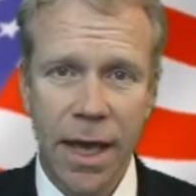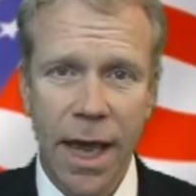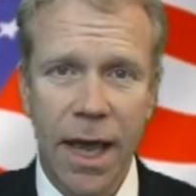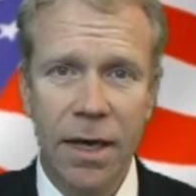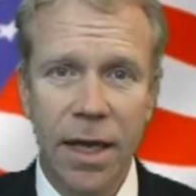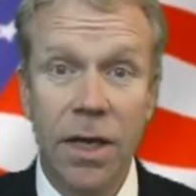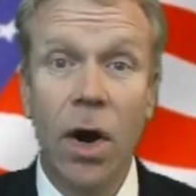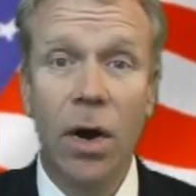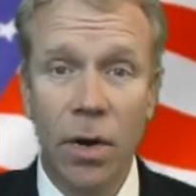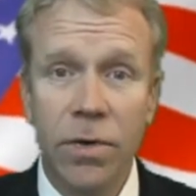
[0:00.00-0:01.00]
and in
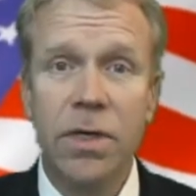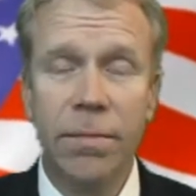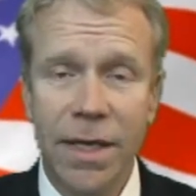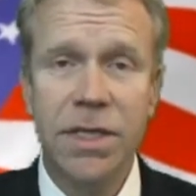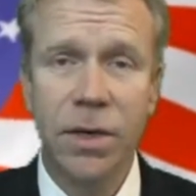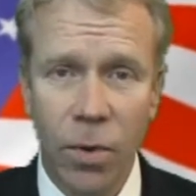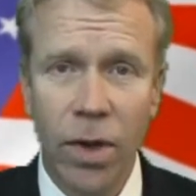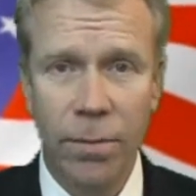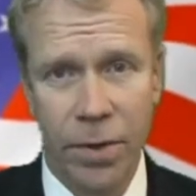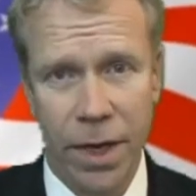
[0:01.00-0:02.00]
our own domestic
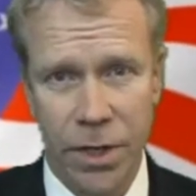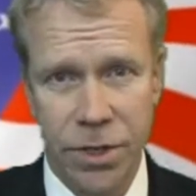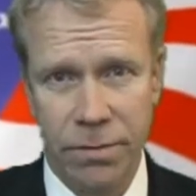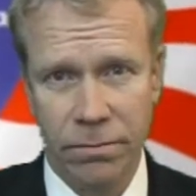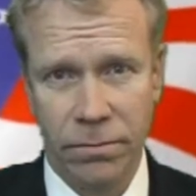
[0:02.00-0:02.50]
oil production,